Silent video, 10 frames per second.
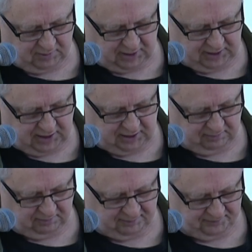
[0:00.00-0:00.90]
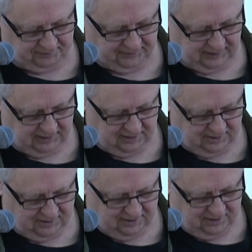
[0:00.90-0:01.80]
my name.
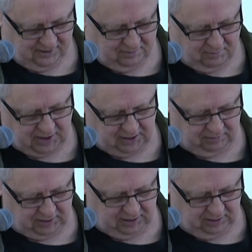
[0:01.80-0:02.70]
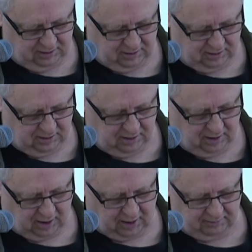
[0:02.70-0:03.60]
Maybe
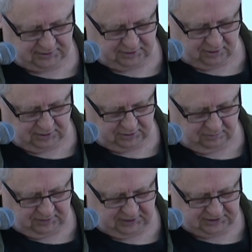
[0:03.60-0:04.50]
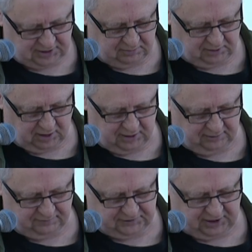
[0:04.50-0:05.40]
I was going to be some kind
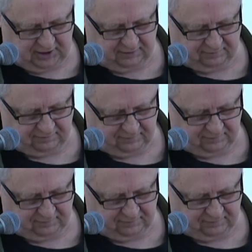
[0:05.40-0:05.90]
of chef.